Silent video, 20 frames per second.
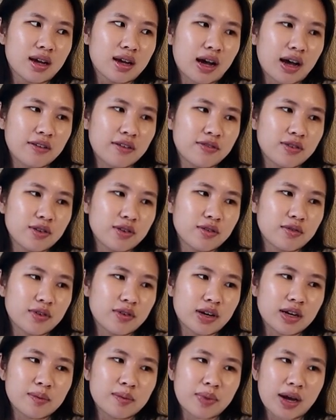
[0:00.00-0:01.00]
I feel
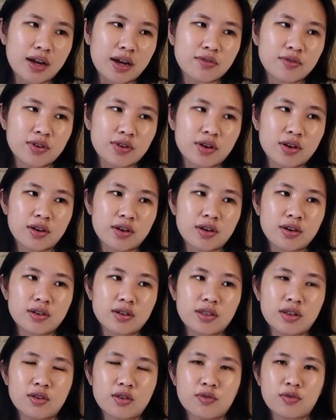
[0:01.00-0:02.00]
very bad for her,
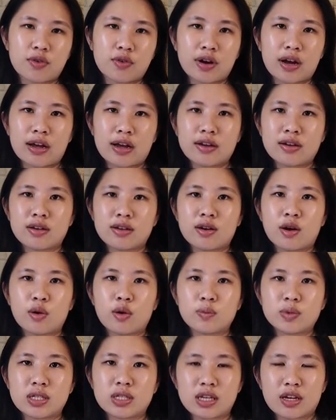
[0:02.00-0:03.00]
therefore, I
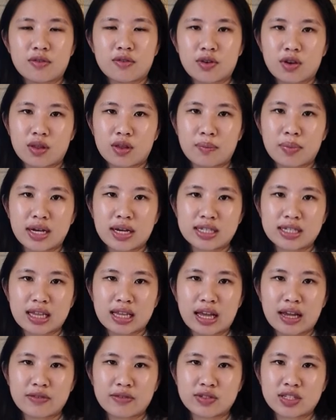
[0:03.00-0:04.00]
hope to give her the best
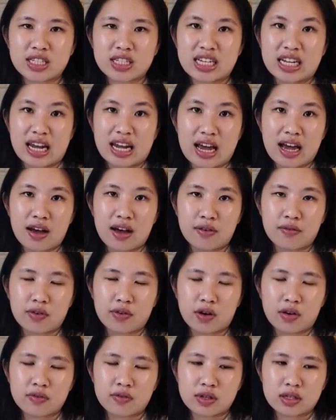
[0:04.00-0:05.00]
life she can have,
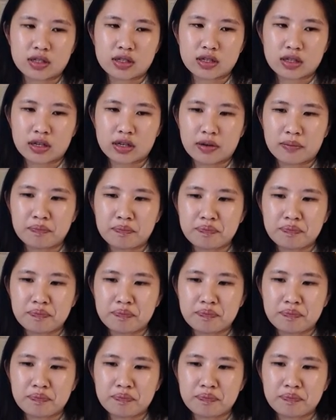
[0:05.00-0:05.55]
obviously.